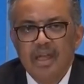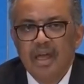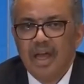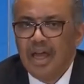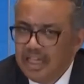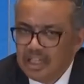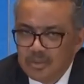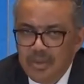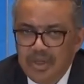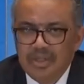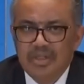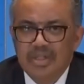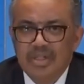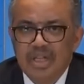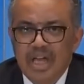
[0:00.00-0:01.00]

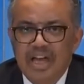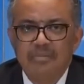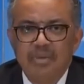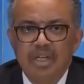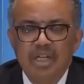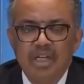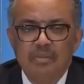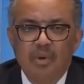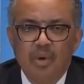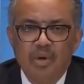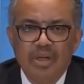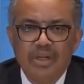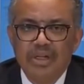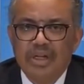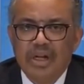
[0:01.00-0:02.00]
Experts have been
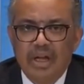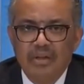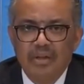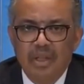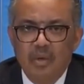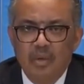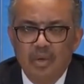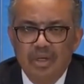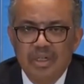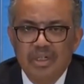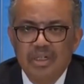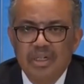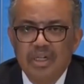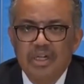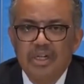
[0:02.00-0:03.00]
deployed around the
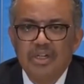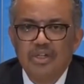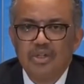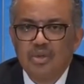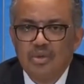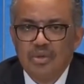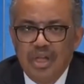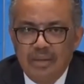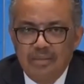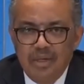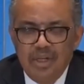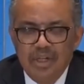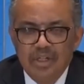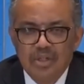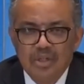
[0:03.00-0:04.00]
world through
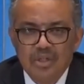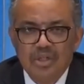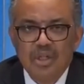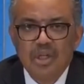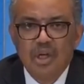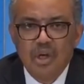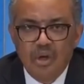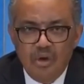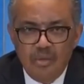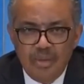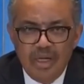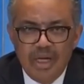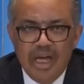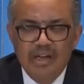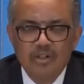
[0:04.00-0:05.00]
WHO's
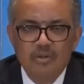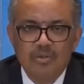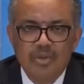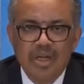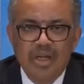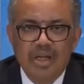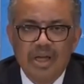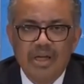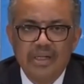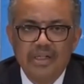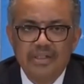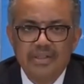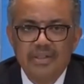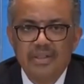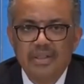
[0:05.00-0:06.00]
Global Outbreak
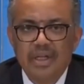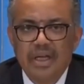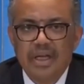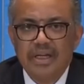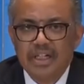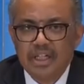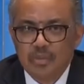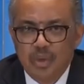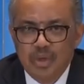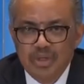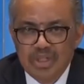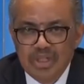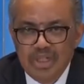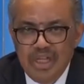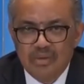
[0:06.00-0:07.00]
Alert and
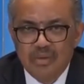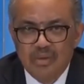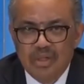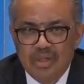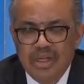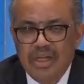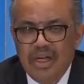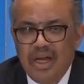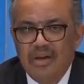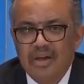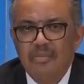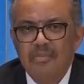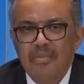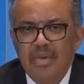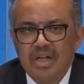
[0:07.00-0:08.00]
Response Network and our
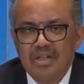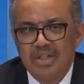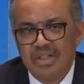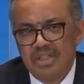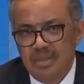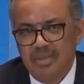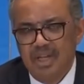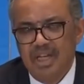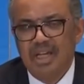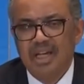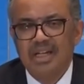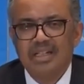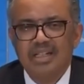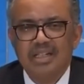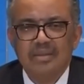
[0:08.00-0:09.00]
Emergency
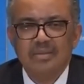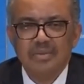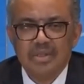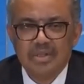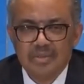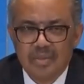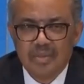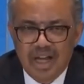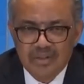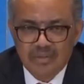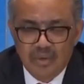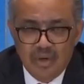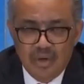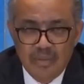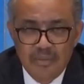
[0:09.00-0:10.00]
Medical Teams
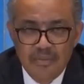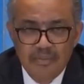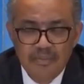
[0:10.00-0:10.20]
platform.